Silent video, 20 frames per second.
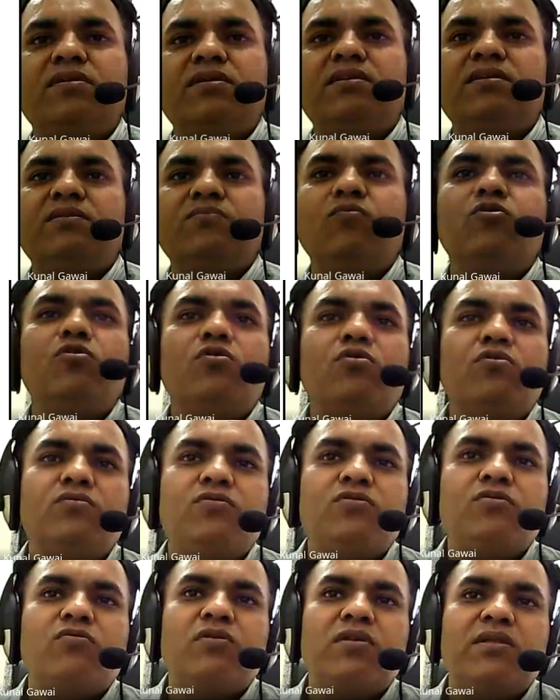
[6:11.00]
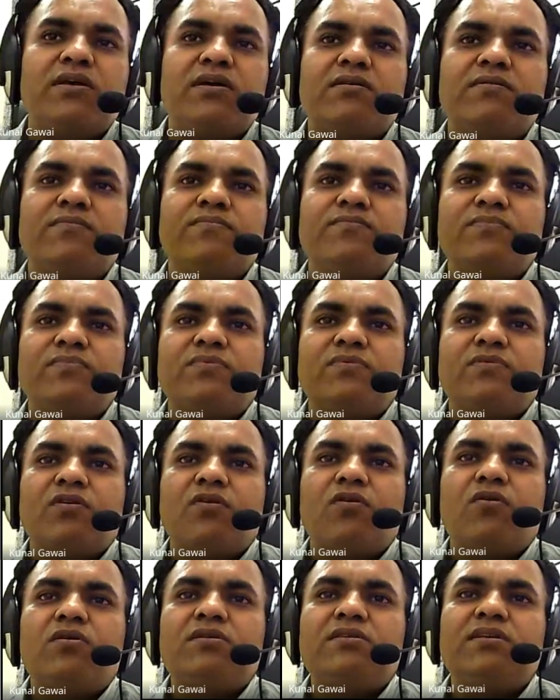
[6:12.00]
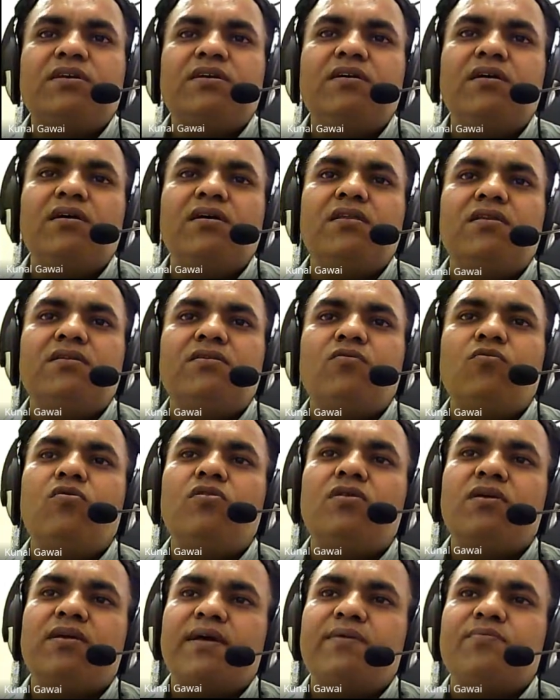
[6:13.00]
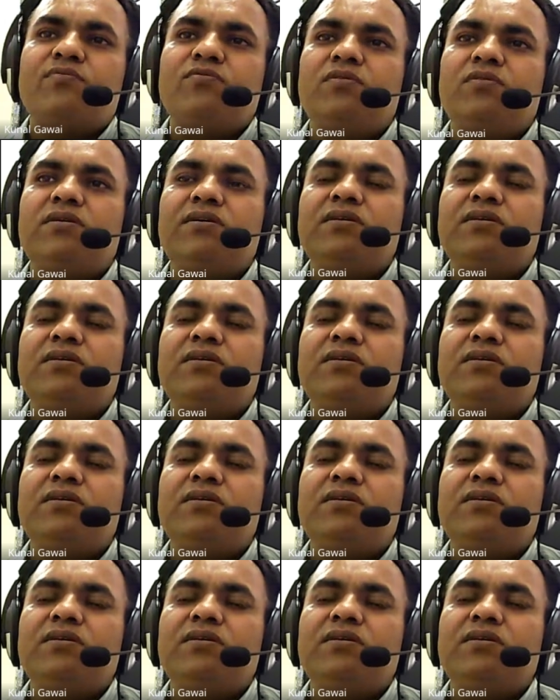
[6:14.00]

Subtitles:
it is mononuclear, or single core capsule.